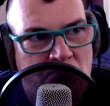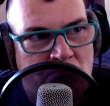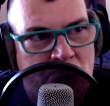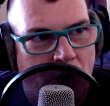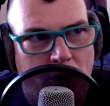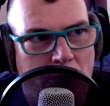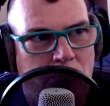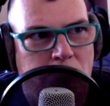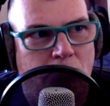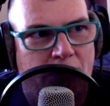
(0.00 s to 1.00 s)
or
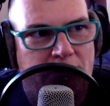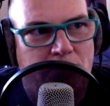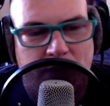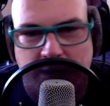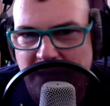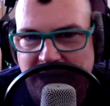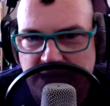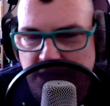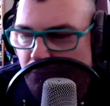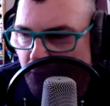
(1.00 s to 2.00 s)
whatever, yeah, Mi
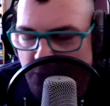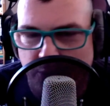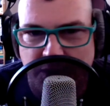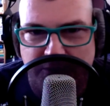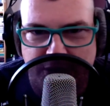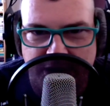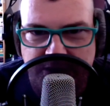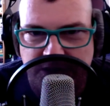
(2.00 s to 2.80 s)
9T Pro, whatever it is,